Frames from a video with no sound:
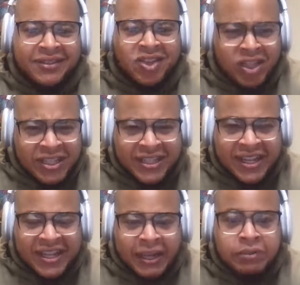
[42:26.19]
You
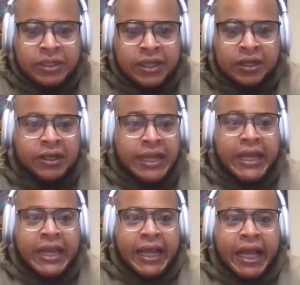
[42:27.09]
understand? I'm still
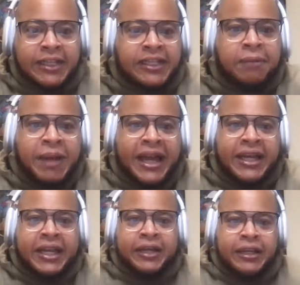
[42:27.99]

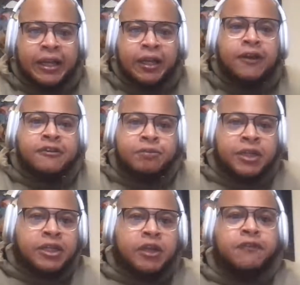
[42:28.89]
somebody that loves me
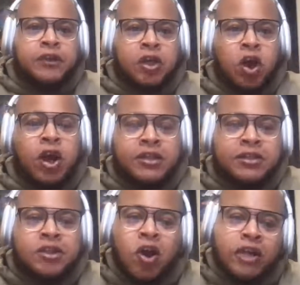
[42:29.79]
enough, but
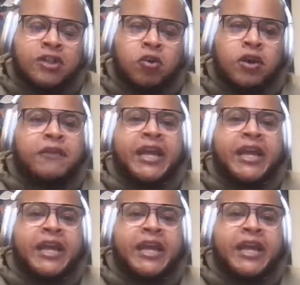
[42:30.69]
God's gonna come.